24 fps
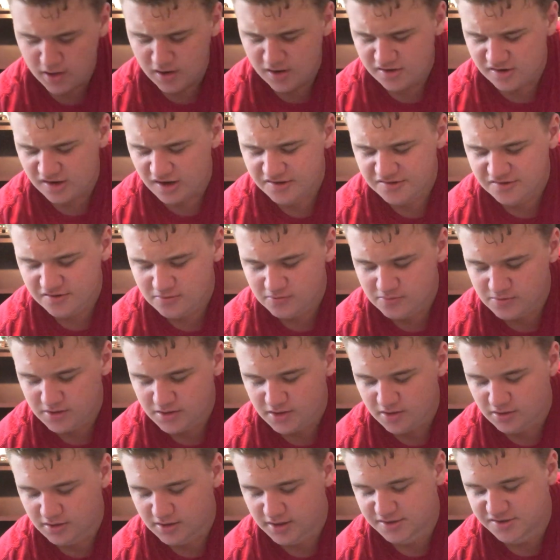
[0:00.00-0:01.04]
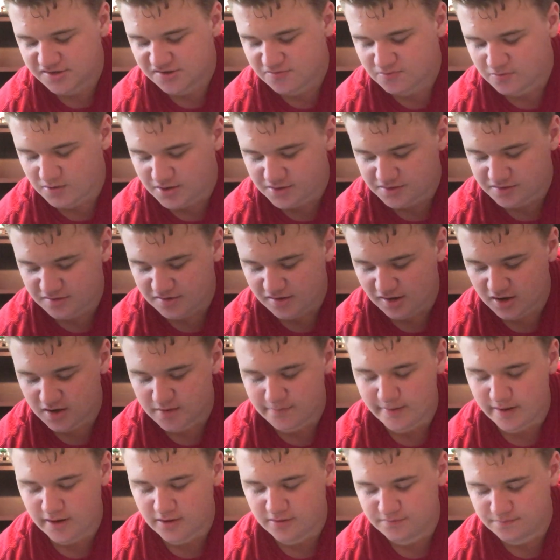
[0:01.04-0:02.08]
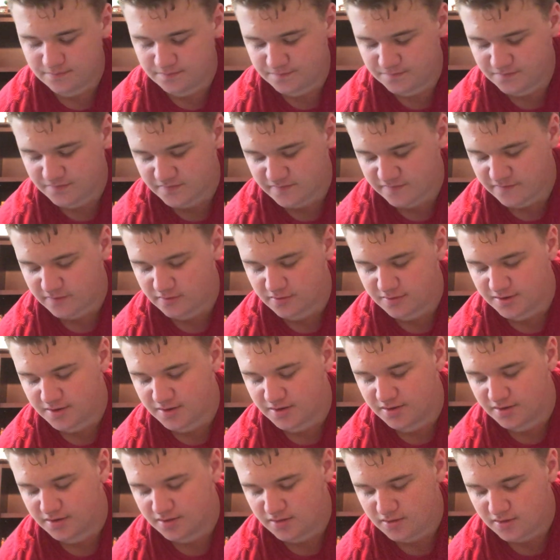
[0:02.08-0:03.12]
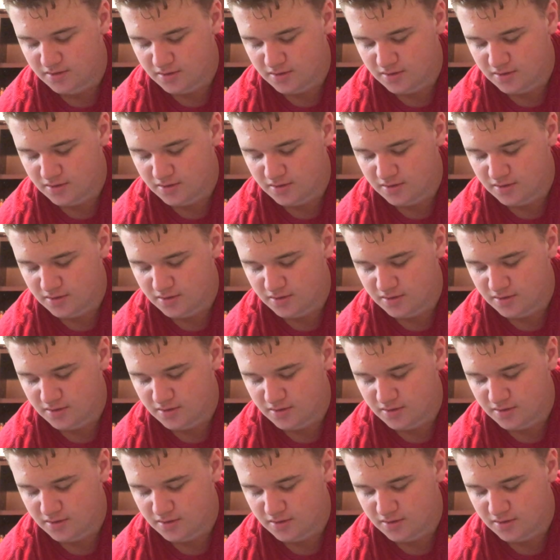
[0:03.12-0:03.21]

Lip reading: That's really all I just wanted to talk about for the